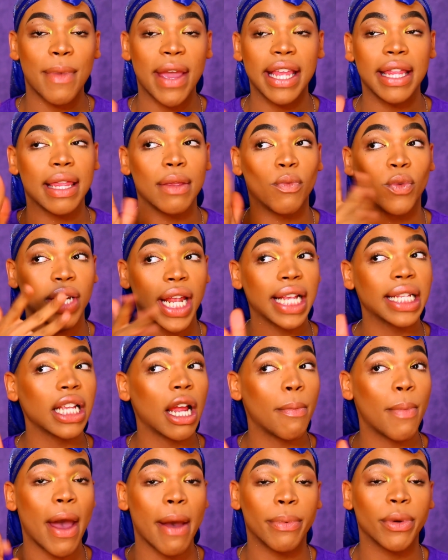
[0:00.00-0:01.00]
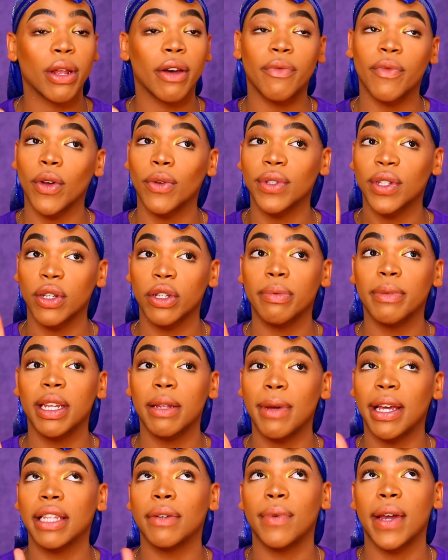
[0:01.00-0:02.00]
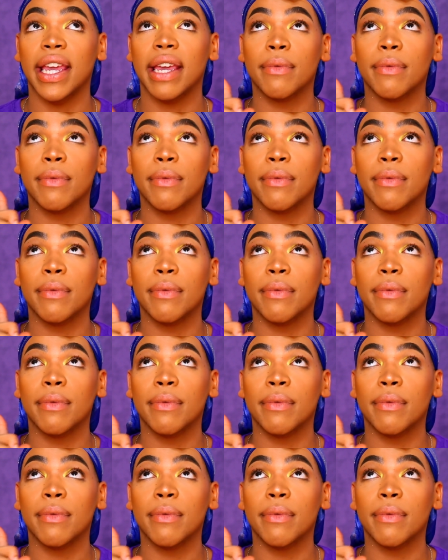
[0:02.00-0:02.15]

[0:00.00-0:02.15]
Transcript: And when I started popping off on social media, by the way,